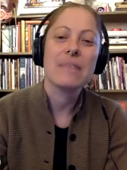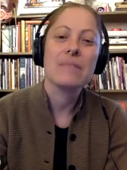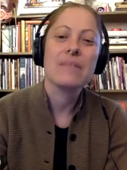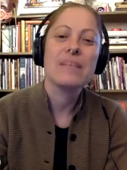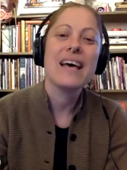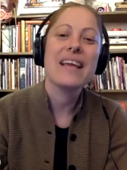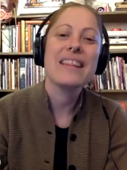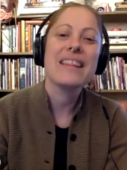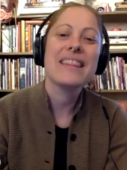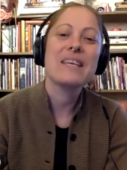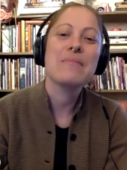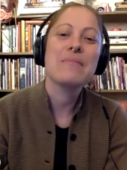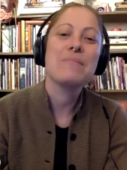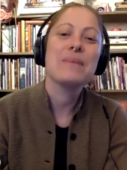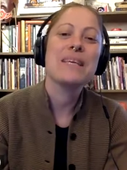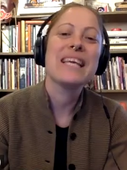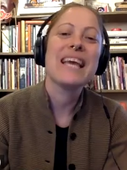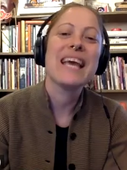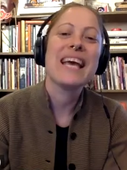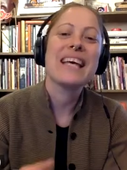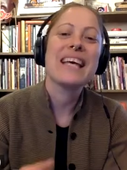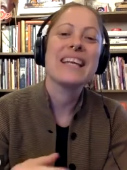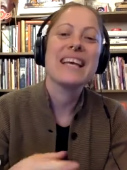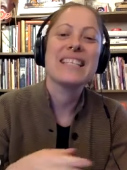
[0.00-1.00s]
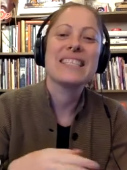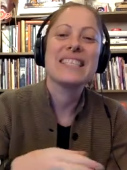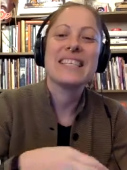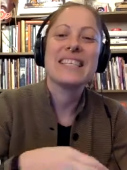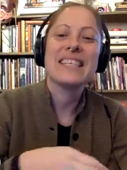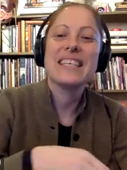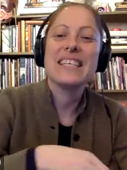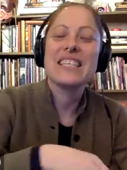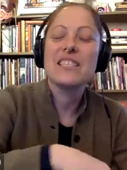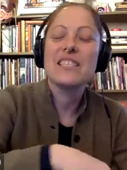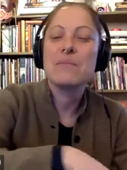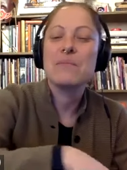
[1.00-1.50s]
Nothing Began as It
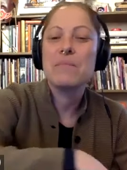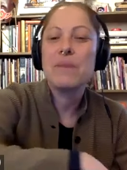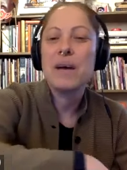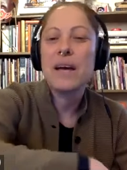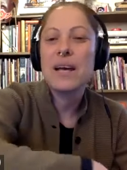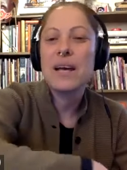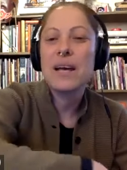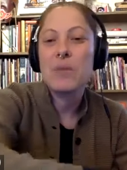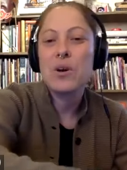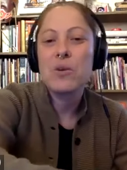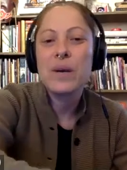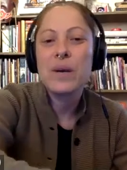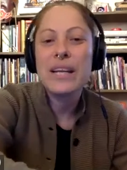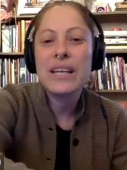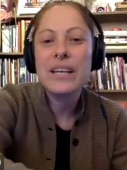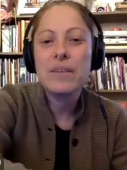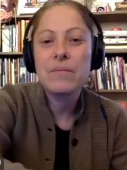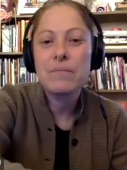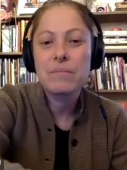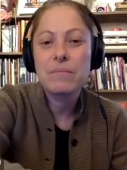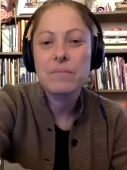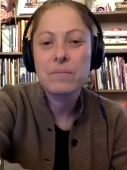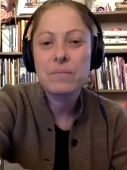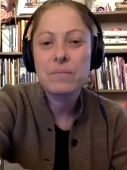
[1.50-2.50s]
Is by Merwin.